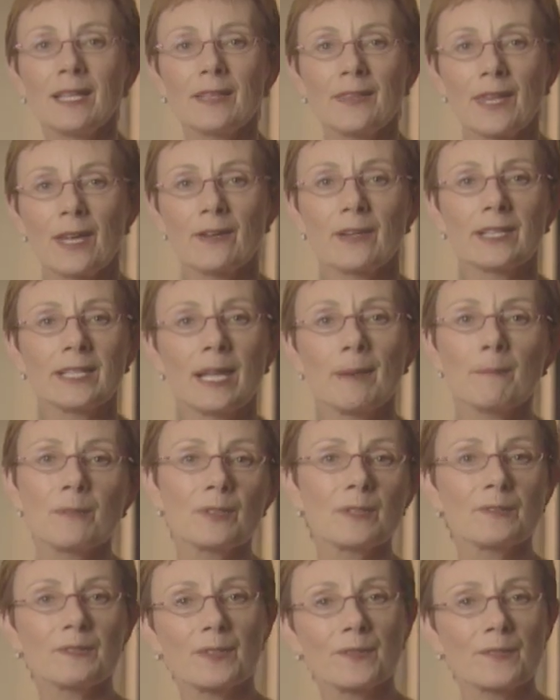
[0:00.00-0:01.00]
There are a
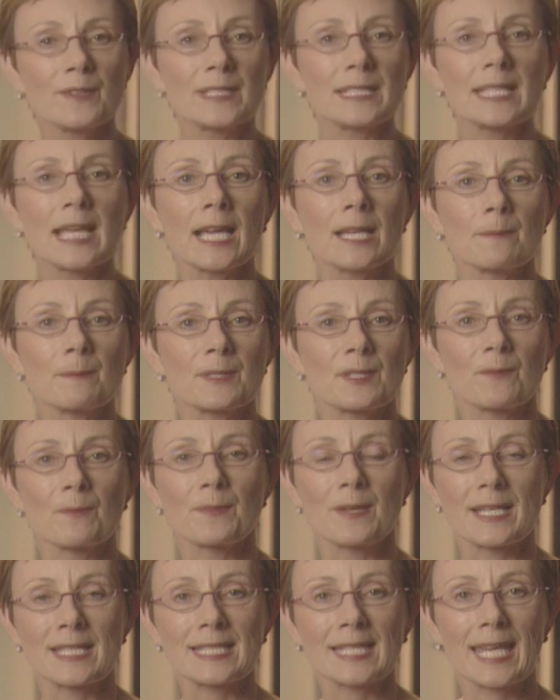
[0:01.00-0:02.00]
number of different types of
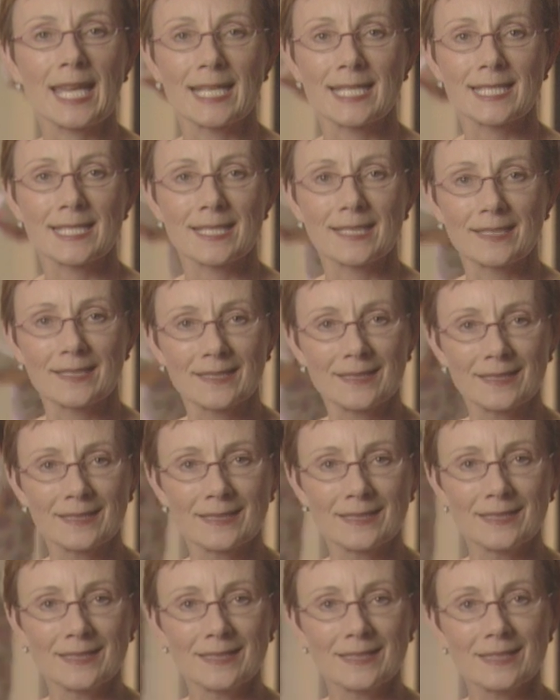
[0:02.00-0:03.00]
breast cancer.
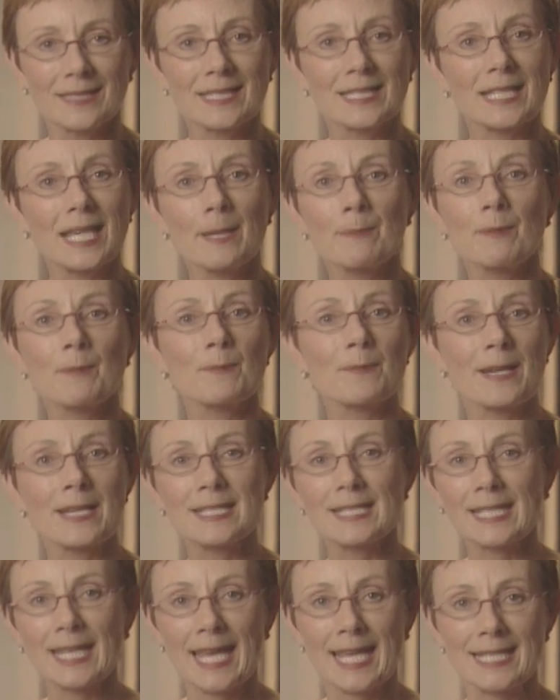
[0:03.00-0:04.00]
The type of
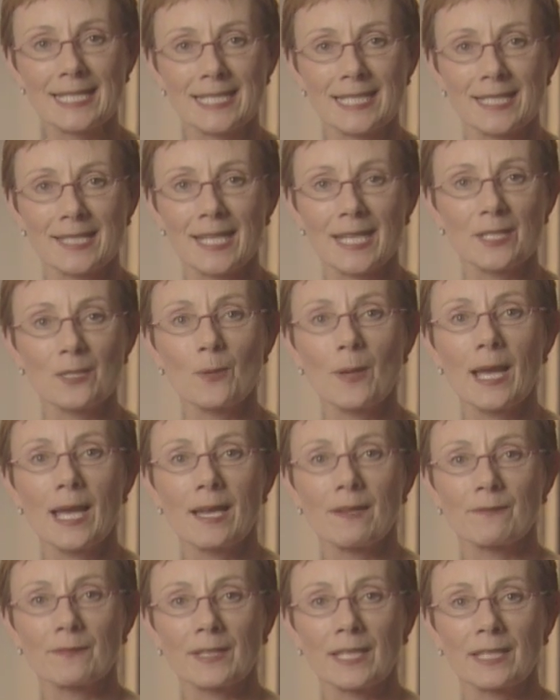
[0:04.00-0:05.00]
breast cancer that you
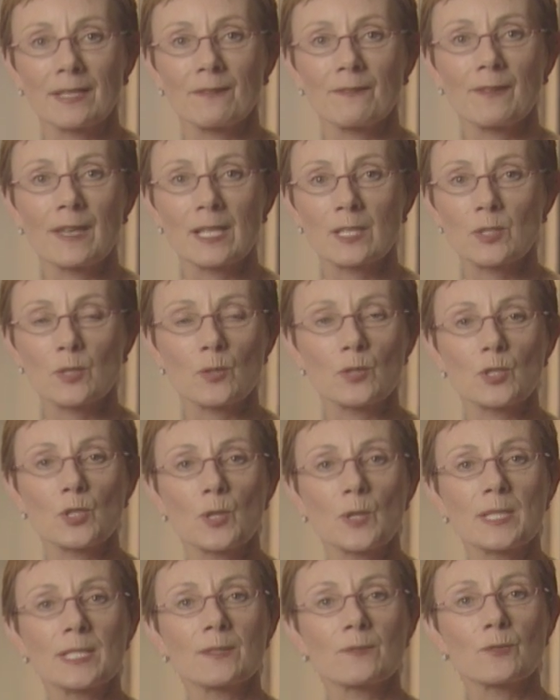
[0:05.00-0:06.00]
have can affect your
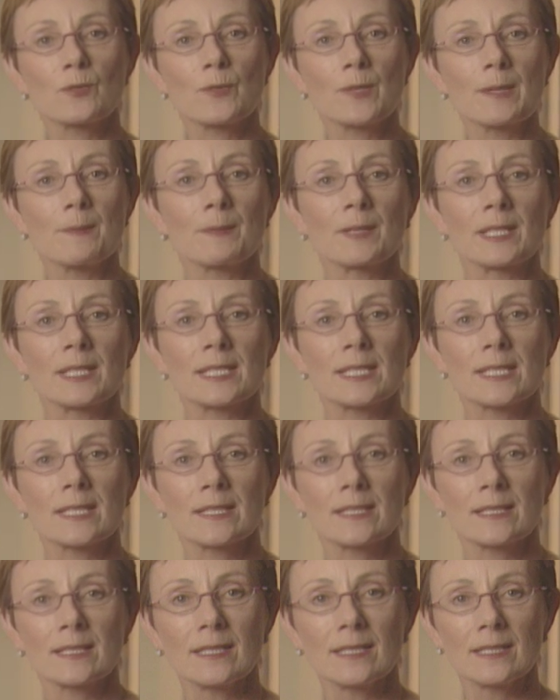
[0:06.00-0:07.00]
choice of treatment.
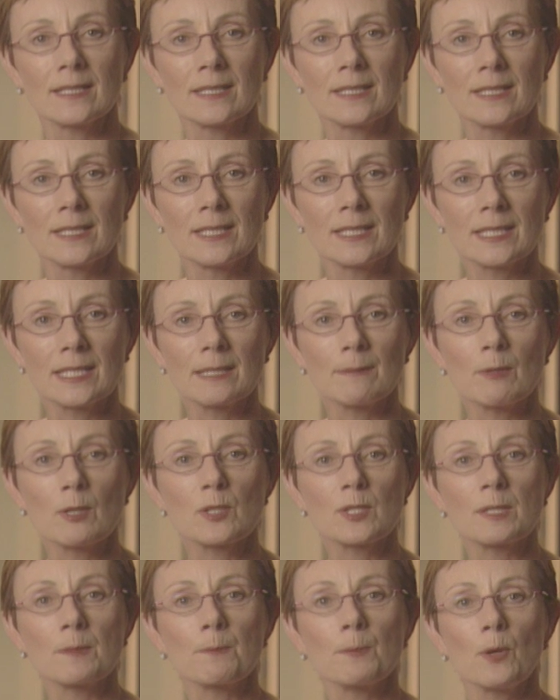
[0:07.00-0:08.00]
The
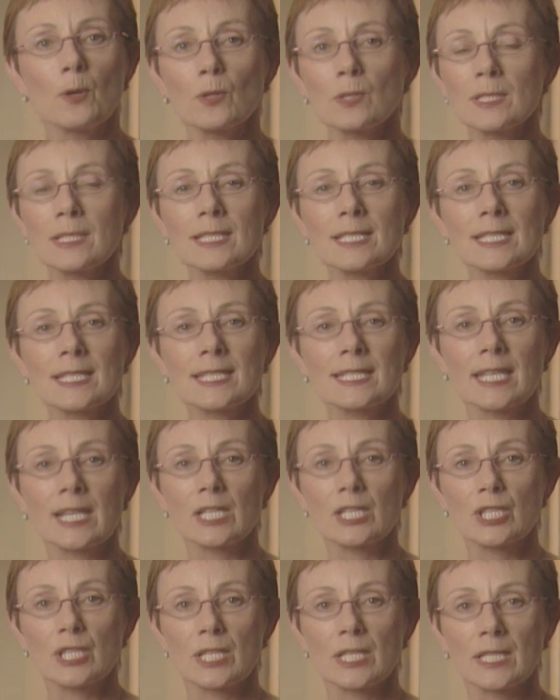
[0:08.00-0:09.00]
most important
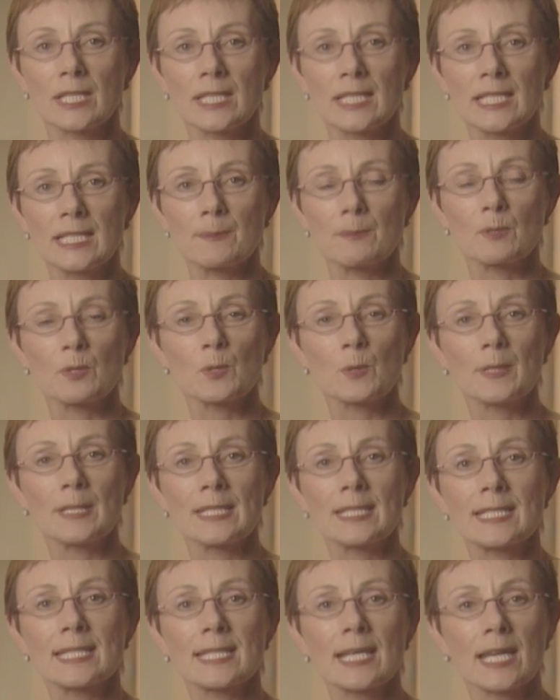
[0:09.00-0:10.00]
distinction is between
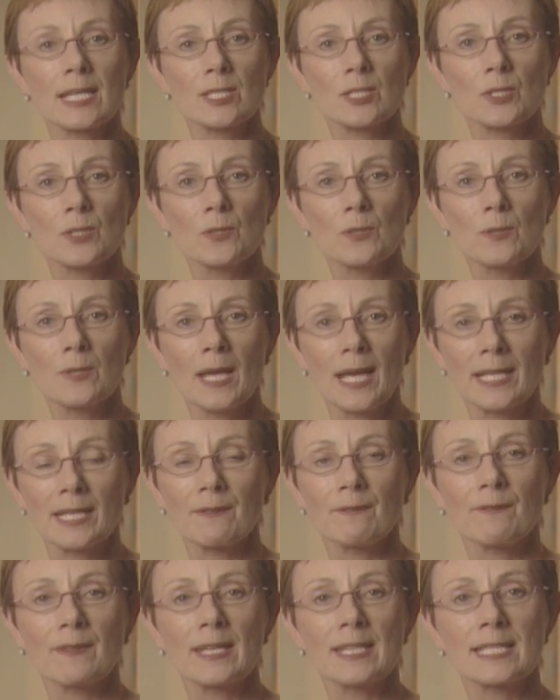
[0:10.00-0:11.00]
in situ and
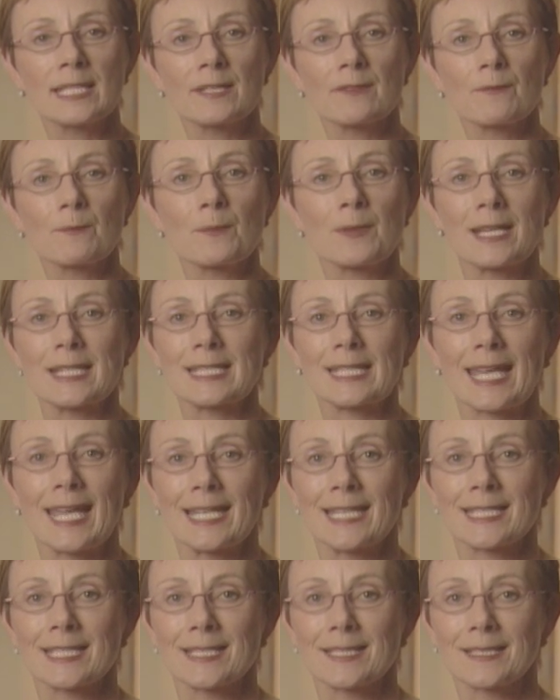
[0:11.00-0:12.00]
invasive breast
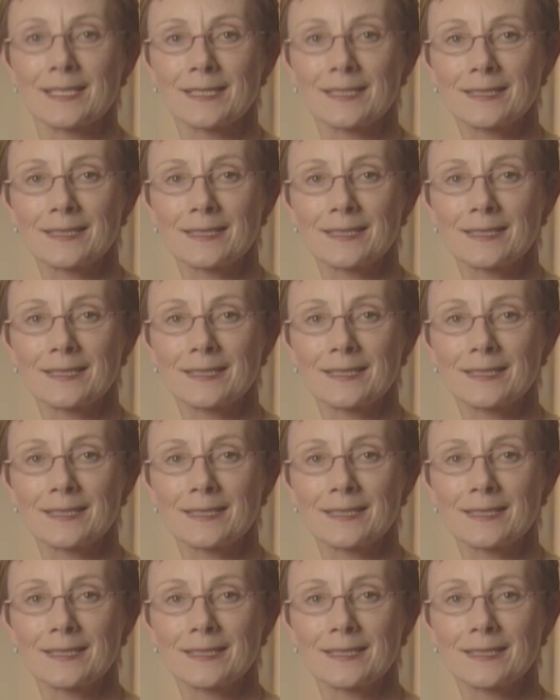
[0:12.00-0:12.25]
cancer.